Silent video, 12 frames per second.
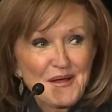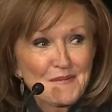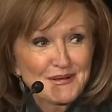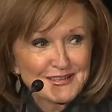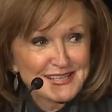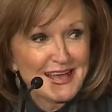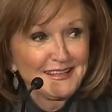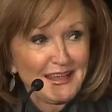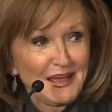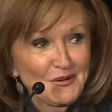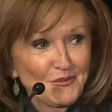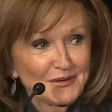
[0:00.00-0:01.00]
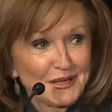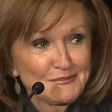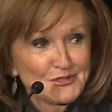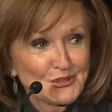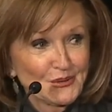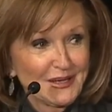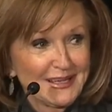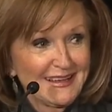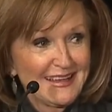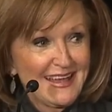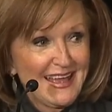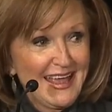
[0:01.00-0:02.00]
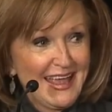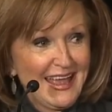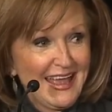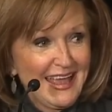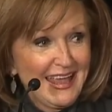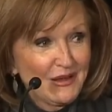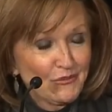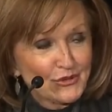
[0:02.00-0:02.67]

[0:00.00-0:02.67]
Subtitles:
Because I like what I'm doing, and